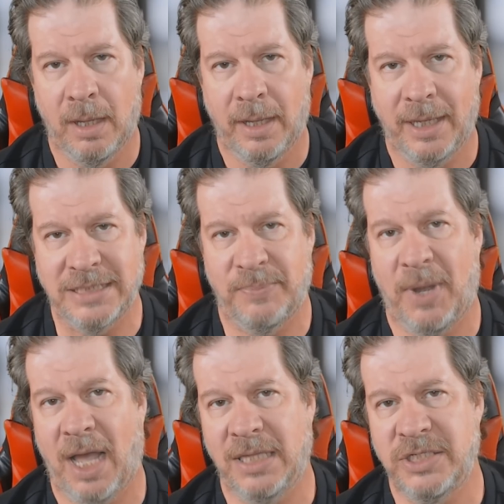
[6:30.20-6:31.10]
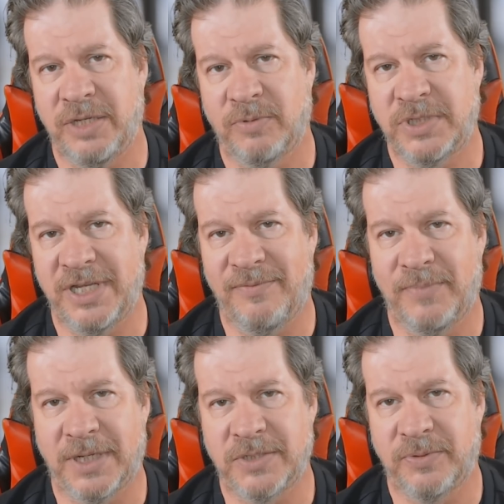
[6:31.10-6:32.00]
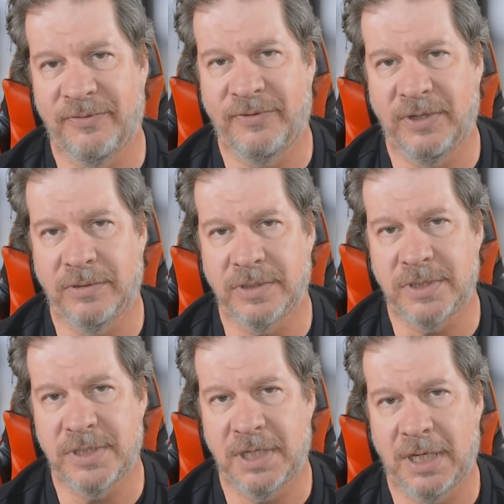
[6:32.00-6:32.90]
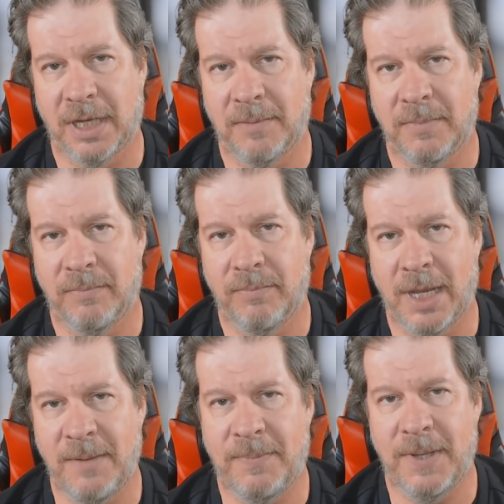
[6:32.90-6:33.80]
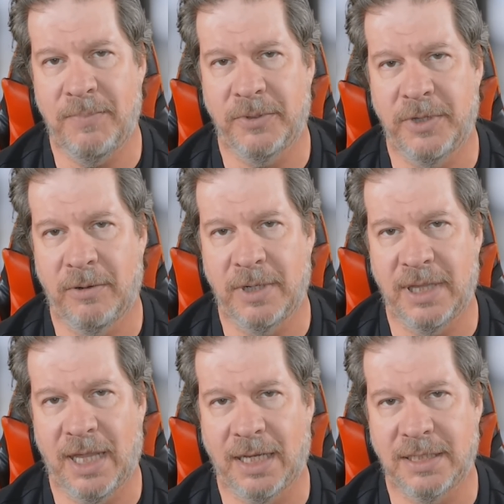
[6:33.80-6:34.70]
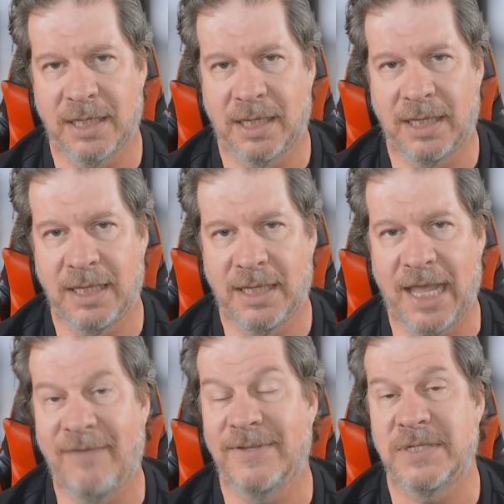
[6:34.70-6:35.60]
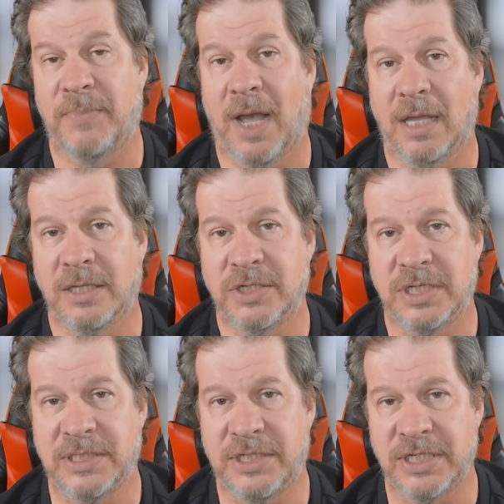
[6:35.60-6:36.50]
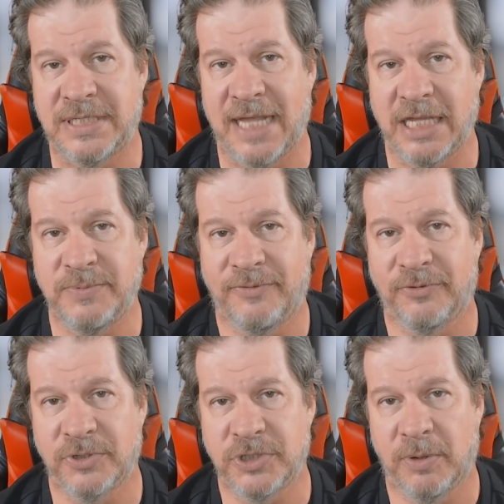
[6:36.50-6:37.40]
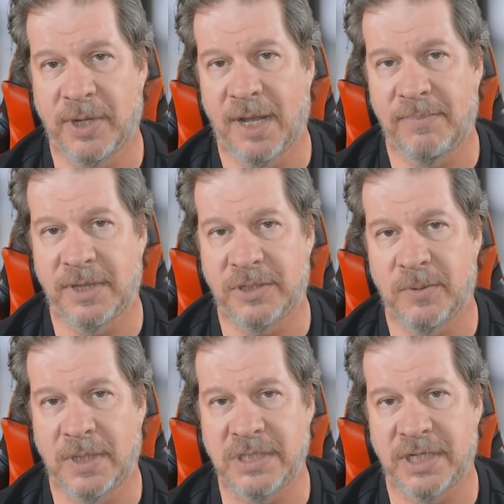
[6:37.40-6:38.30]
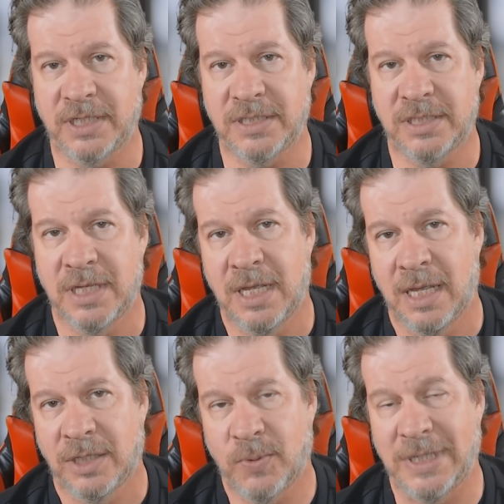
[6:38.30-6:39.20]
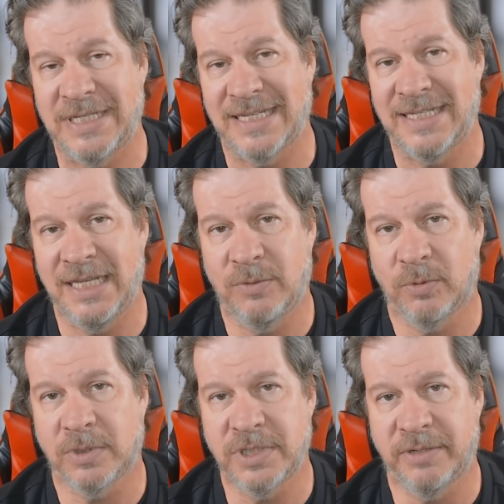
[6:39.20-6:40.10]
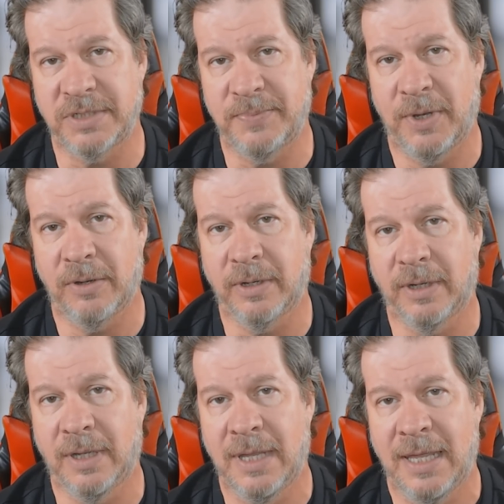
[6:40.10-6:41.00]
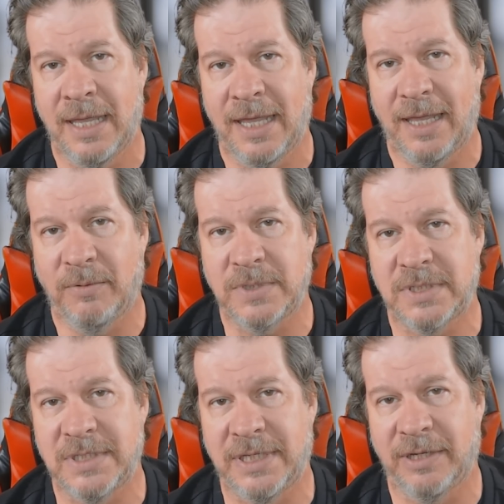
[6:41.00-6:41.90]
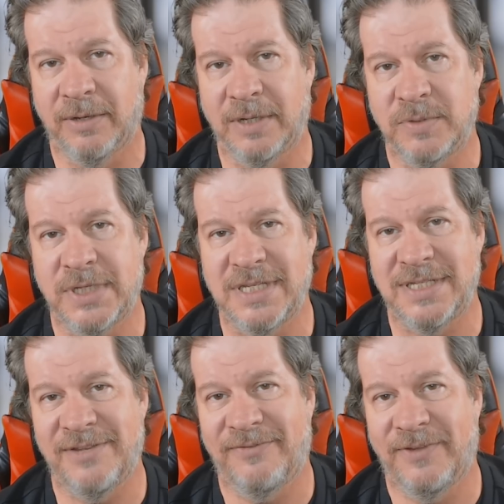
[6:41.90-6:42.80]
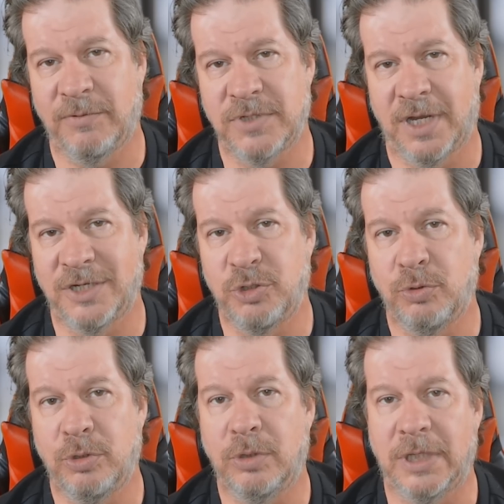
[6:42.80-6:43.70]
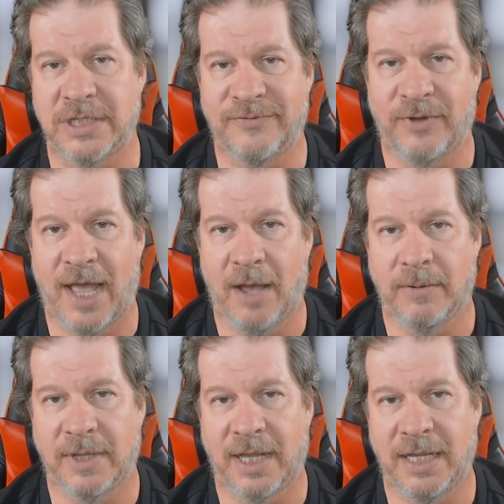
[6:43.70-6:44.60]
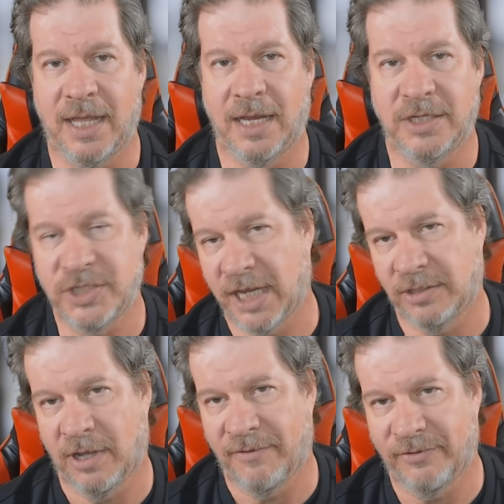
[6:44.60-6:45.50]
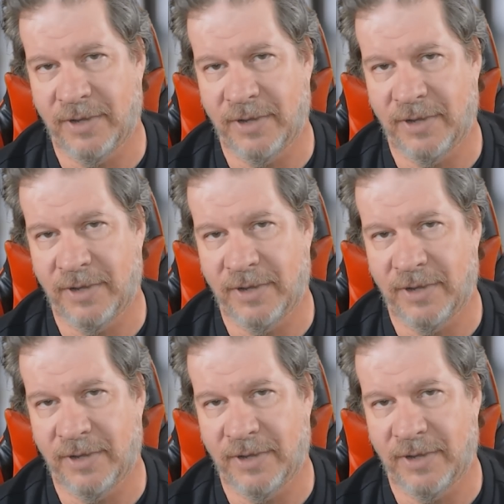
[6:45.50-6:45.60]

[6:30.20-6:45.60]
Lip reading: His apology received mixed reviews. Many people noted that he gave his apologies just days before showing up at the 2016 World Series of Poker. It was as if it was on a to-do list for Howard that he kind of checked off.